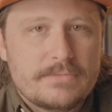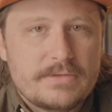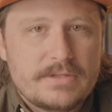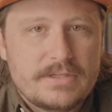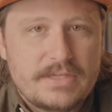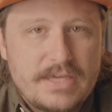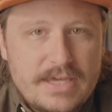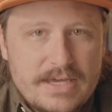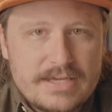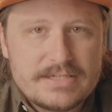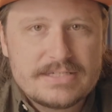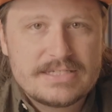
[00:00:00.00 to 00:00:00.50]

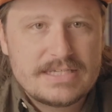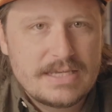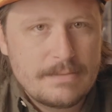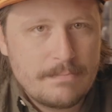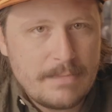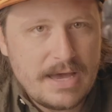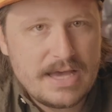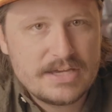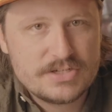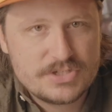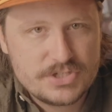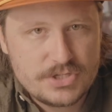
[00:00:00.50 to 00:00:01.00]
Yes, it
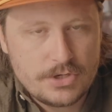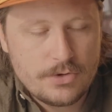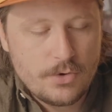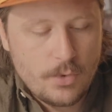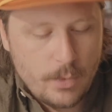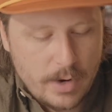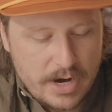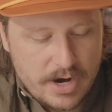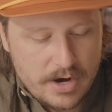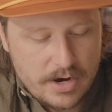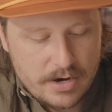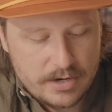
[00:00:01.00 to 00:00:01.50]
might show
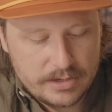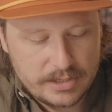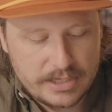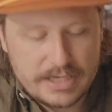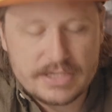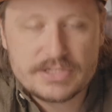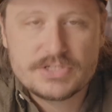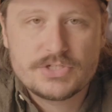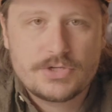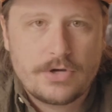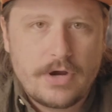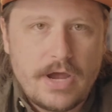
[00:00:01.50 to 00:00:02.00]
wear and
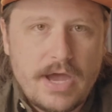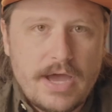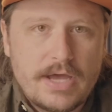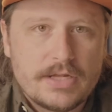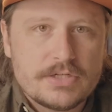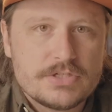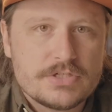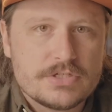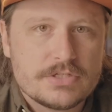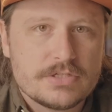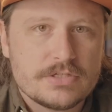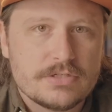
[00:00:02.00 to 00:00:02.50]
get
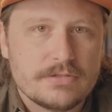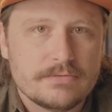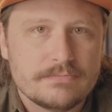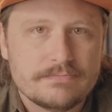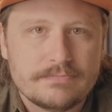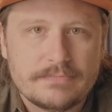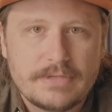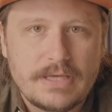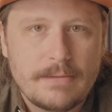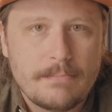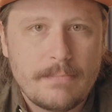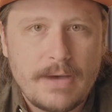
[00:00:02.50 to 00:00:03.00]
scratched.
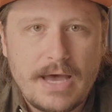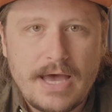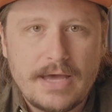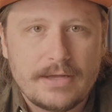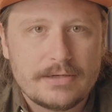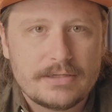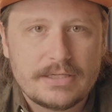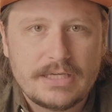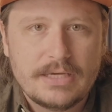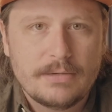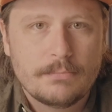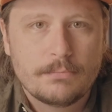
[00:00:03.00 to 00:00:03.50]
It
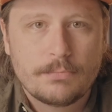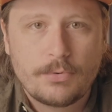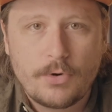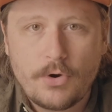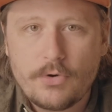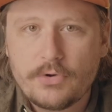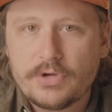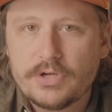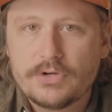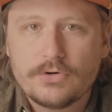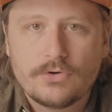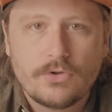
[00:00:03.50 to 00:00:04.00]
might get
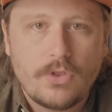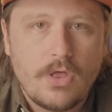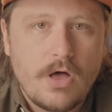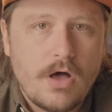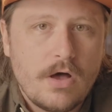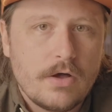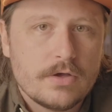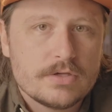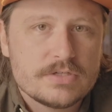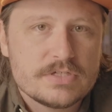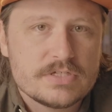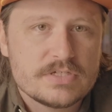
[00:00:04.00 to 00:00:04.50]
broken or
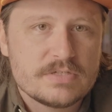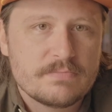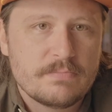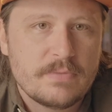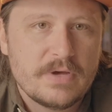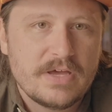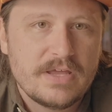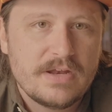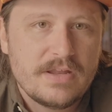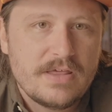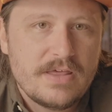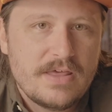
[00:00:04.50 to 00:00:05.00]
lost,
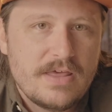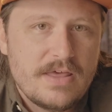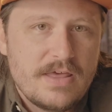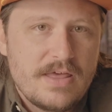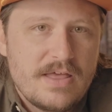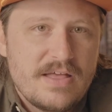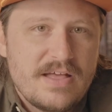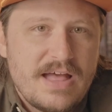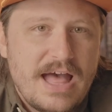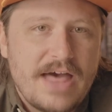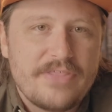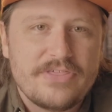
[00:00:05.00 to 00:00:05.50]
but
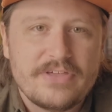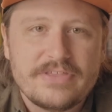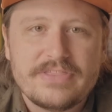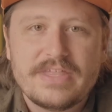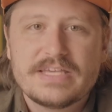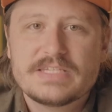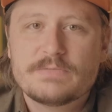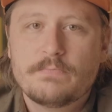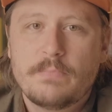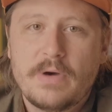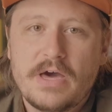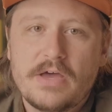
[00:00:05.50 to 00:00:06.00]
I think
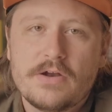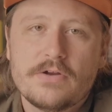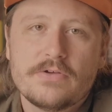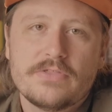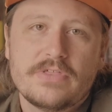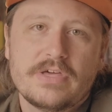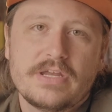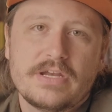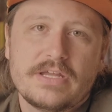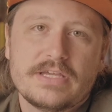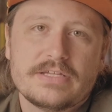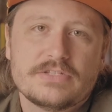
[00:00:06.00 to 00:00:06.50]
that's better
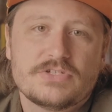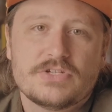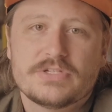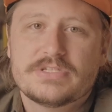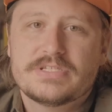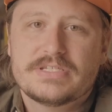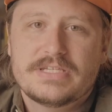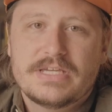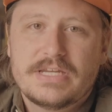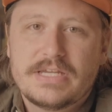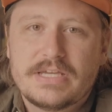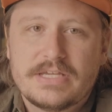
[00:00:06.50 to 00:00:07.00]
than it
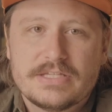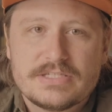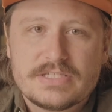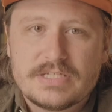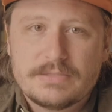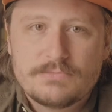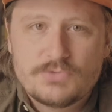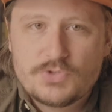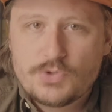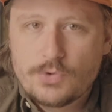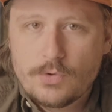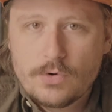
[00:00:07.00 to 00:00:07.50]
just sitting in
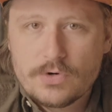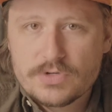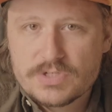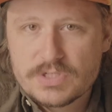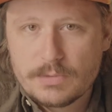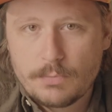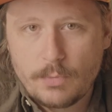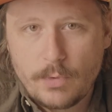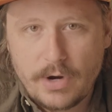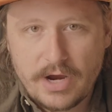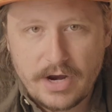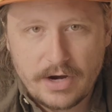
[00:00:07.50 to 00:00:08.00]
some drawer
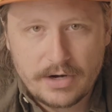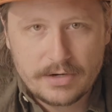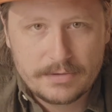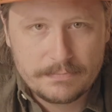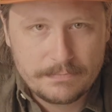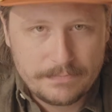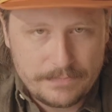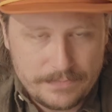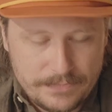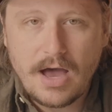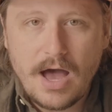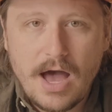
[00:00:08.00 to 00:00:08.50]
somewhere.
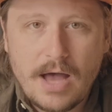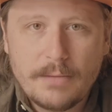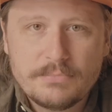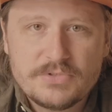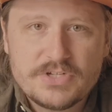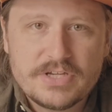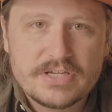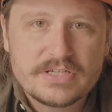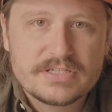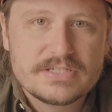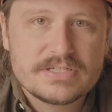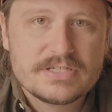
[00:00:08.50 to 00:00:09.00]

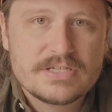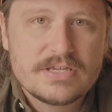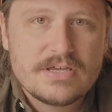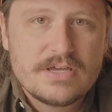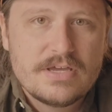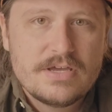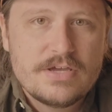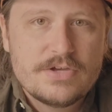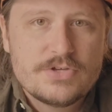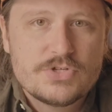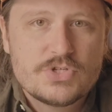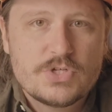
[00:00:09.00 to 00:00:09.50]
Objects
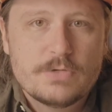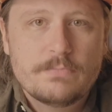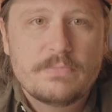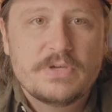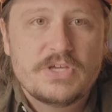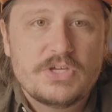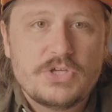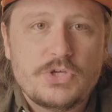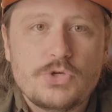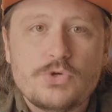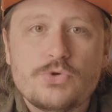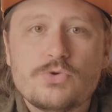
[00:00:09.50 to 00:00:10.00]
should be
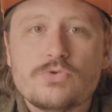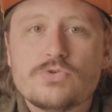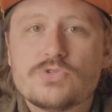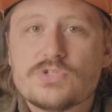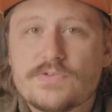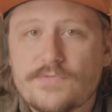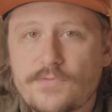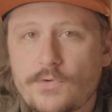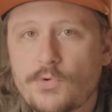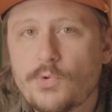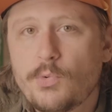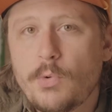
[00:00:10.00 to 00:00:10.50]

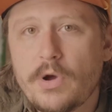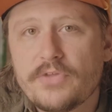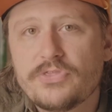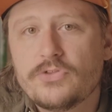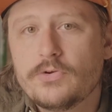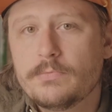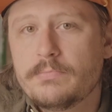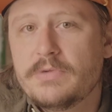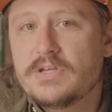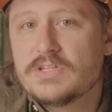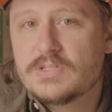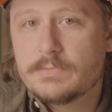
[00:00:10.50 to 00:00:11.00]
used for what
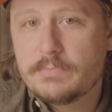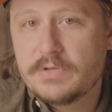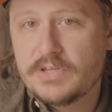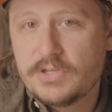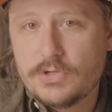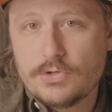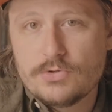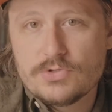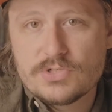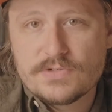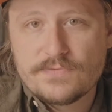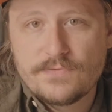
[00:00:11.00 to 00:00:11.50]
they're meant to be
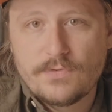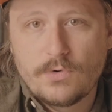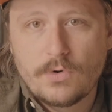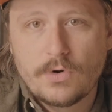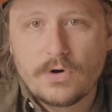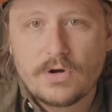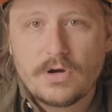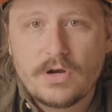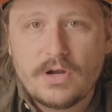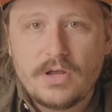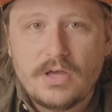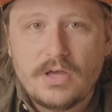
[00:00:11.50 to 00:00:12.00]
used for.